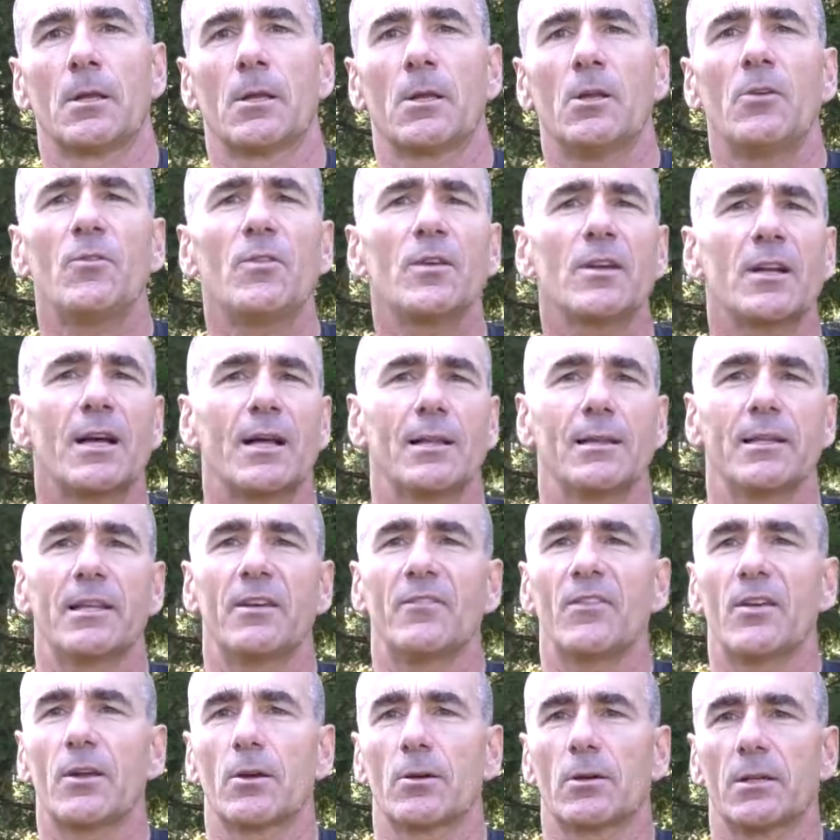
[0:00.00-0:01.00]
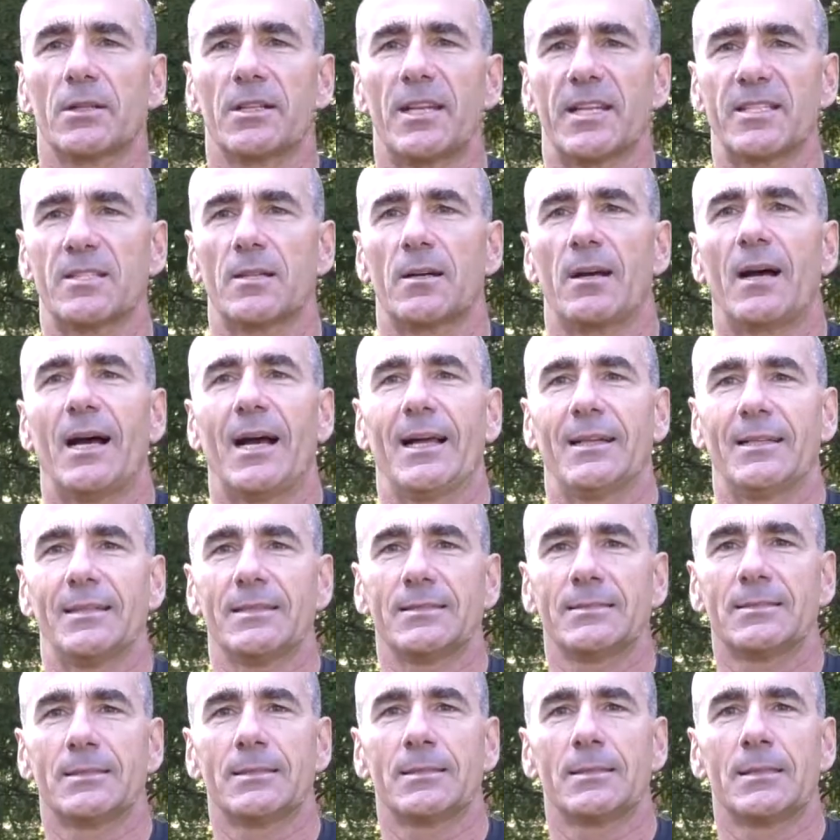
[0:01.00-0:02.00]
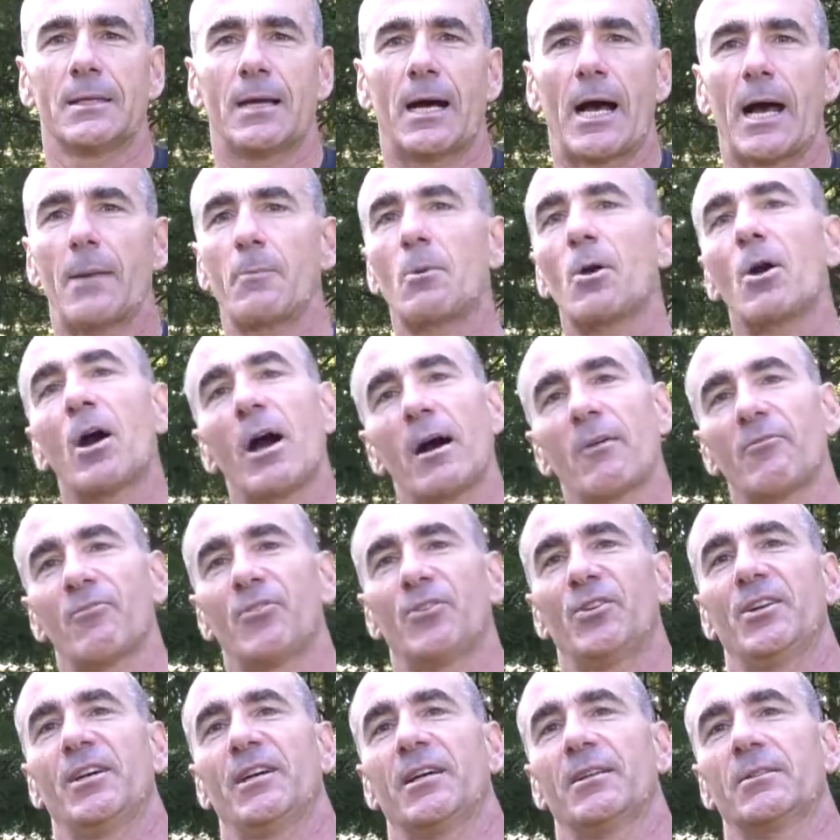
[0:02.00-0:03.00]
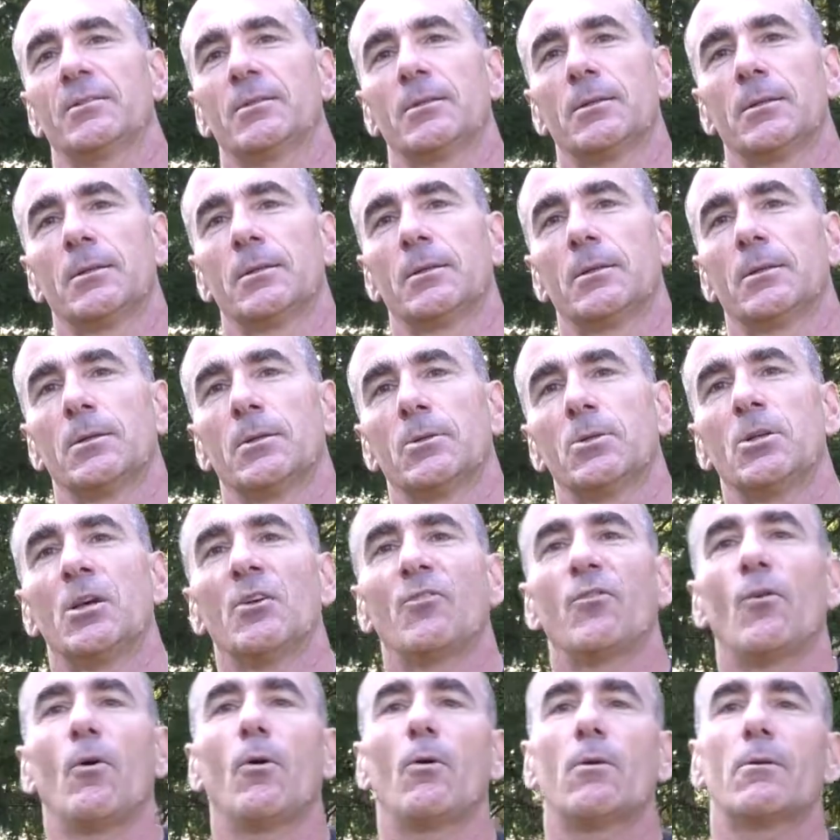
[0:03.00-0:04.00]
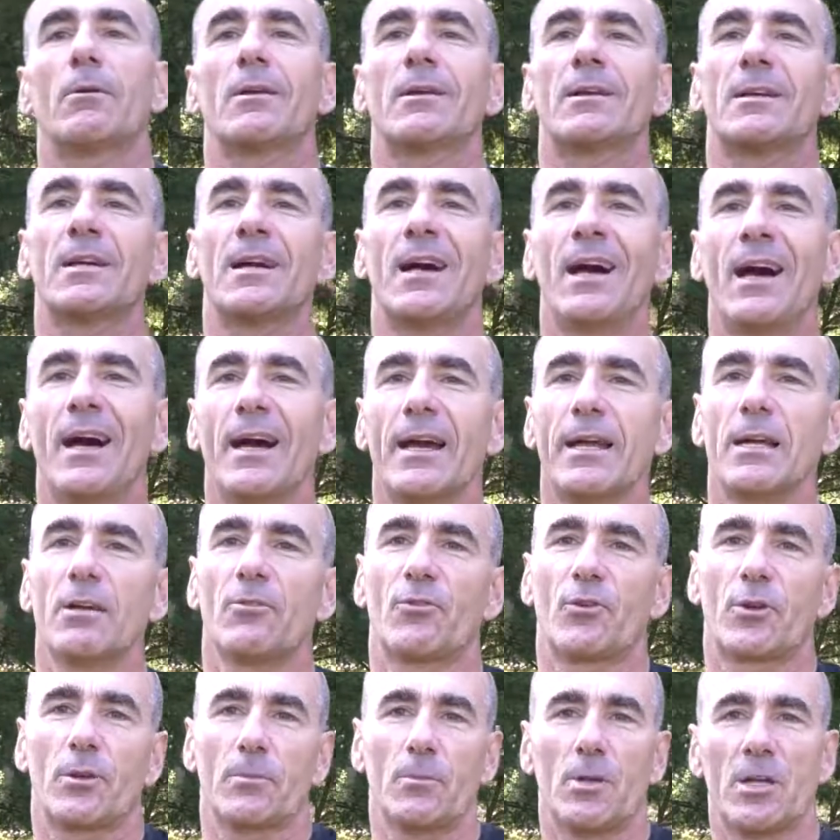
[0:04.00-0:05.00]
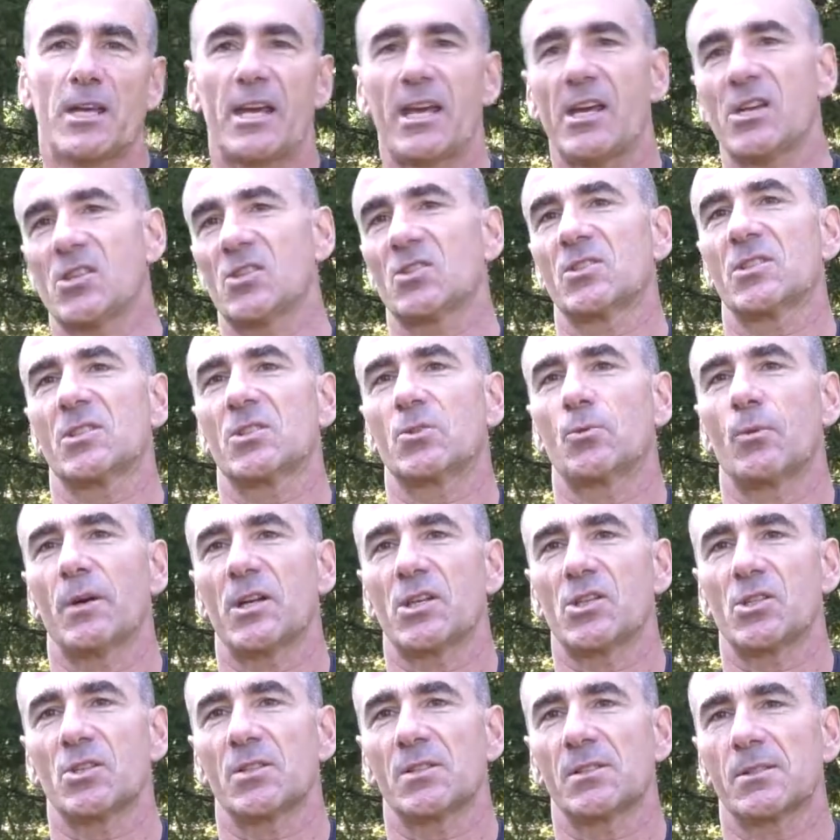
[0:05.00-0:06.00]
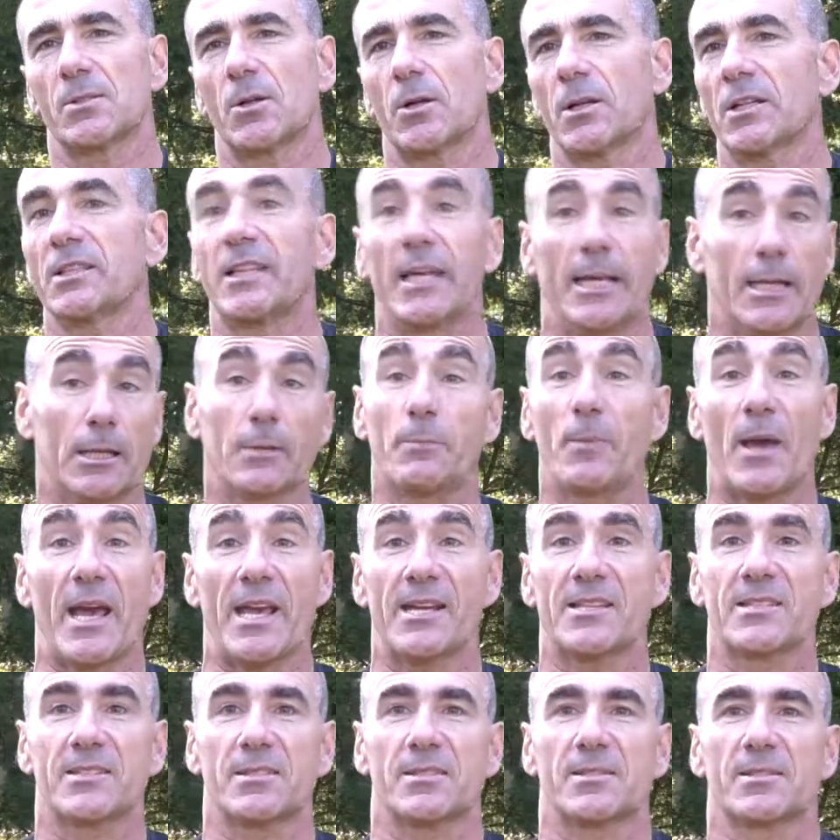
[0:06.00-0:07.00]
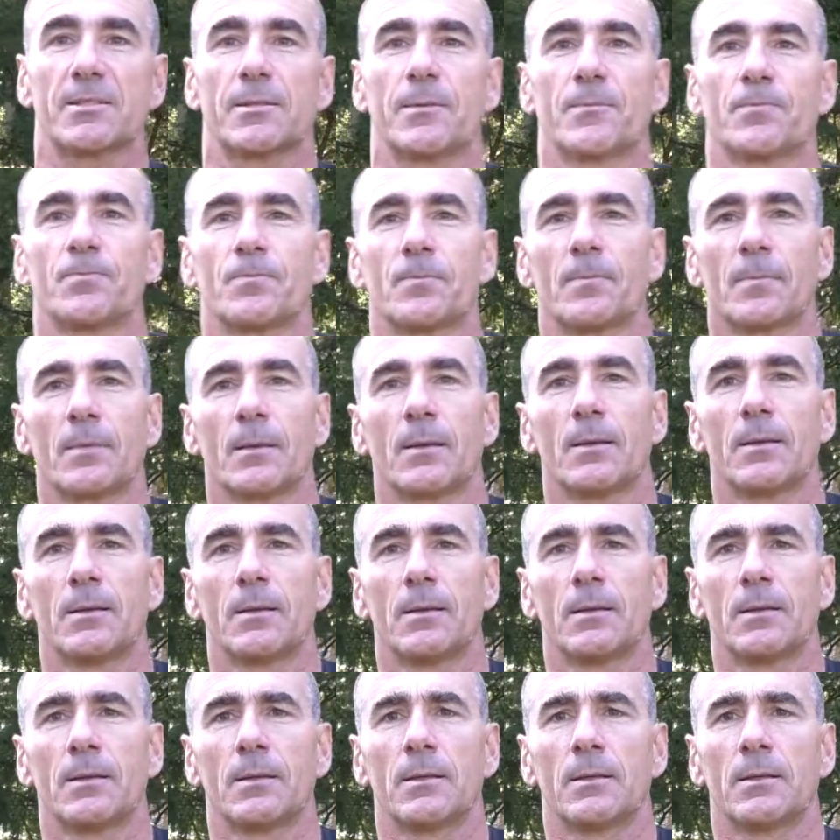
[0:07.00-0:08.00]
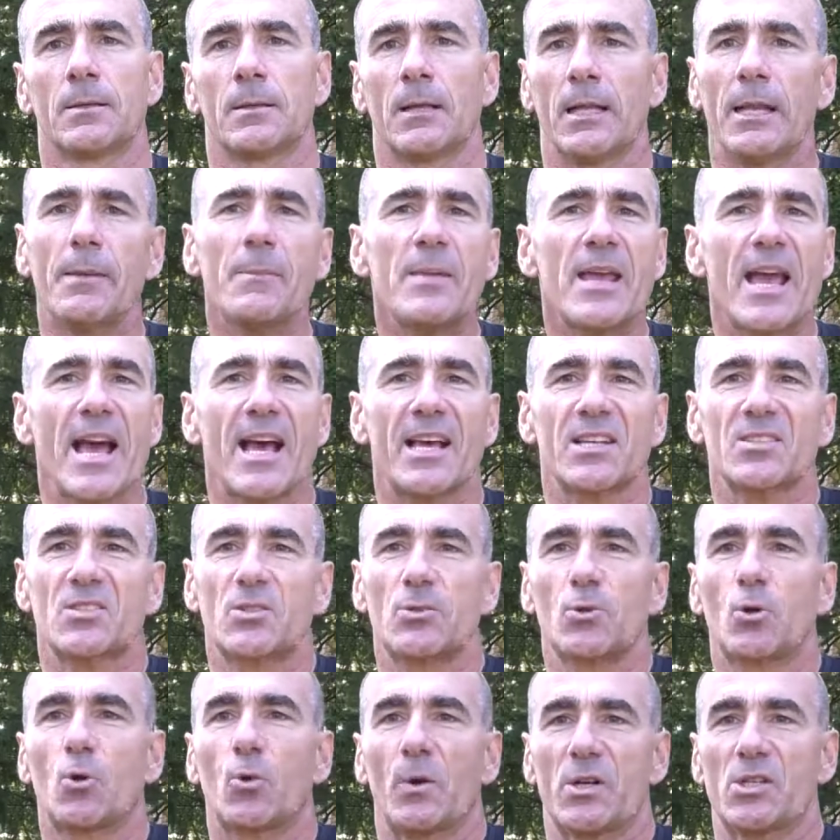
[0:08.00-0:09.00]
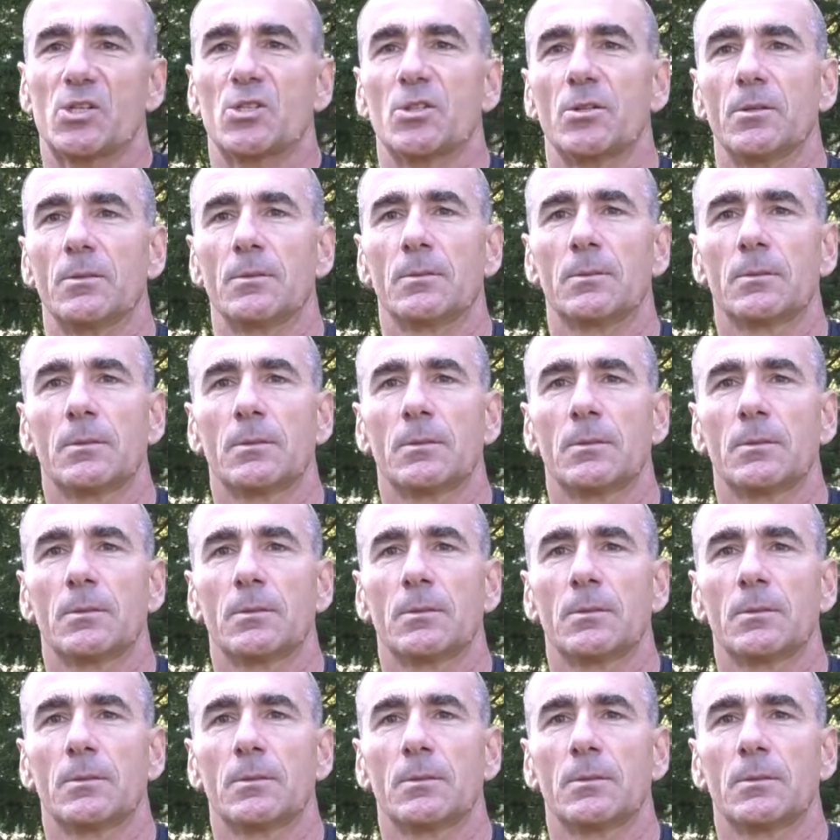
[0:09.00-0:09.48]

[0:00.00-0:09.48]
If you're not living on a desert island, I'm confident you have all kinds of communication situations on a daily basis. Now let me ask you a question.